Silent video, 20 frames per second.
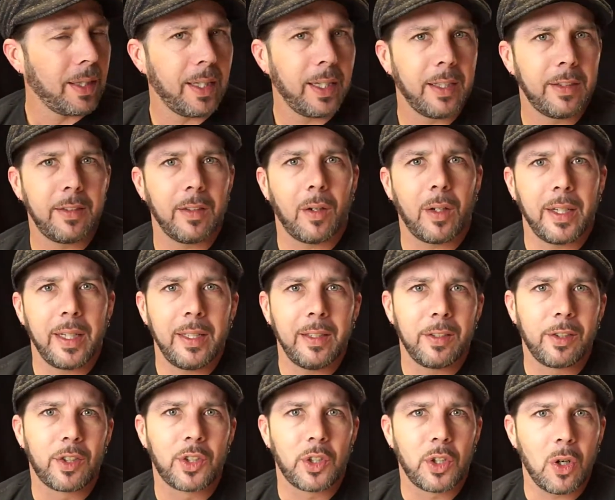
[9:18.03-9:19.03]
it's
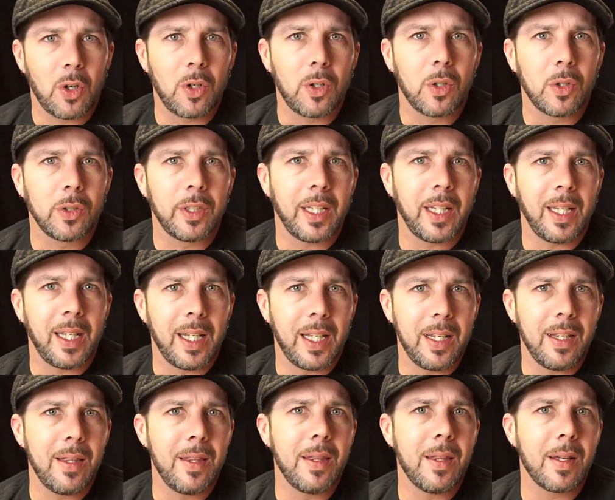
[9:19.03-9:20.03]
installed
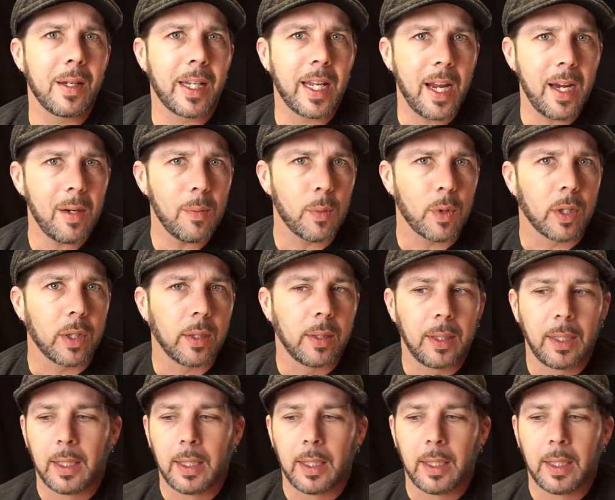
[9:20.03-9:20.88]
in the camera,